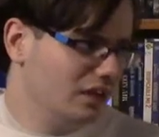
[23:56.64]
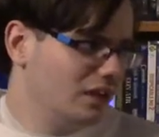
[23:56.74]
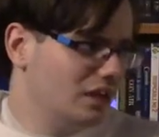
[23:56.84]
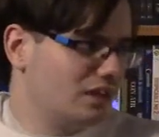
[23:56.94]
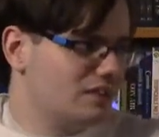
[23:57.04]

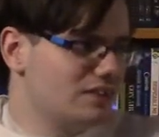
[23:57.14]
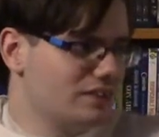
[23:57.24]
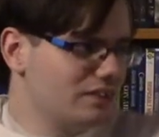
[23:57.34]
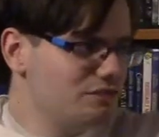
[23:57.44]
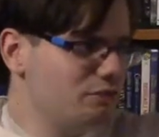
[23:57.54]
And
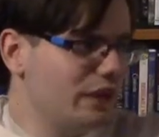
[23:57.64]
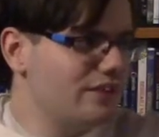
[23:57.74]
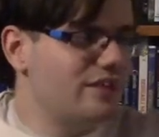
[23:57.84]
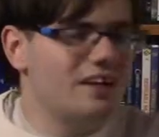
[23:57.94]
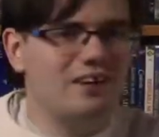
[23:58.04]
Detective
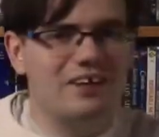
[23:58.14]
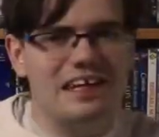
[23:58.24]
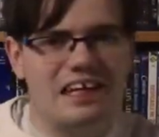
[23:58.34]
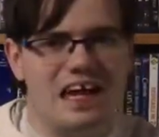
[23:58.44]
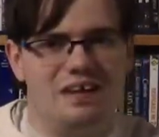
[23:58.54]
Perry, all
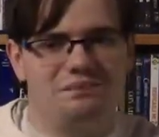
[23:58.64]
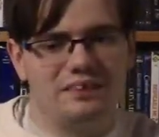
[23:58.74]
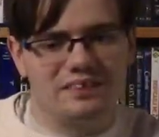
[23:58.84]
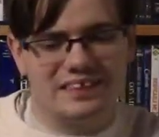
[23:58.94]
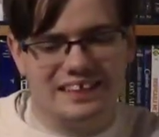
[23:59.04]
that
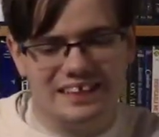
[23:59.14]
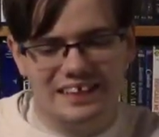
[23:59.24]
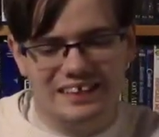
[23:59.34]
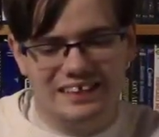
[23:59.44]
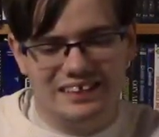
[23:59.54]
happens
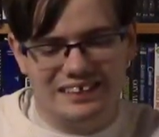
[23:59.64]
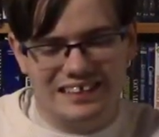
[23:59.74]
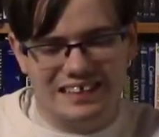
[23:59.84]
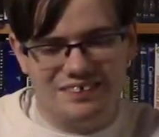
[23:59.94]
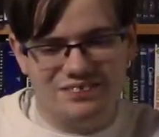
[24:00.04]
is
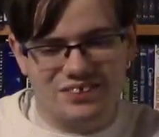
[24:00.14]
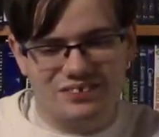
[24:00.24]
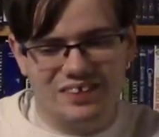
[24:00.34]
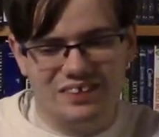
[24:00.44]
this gives her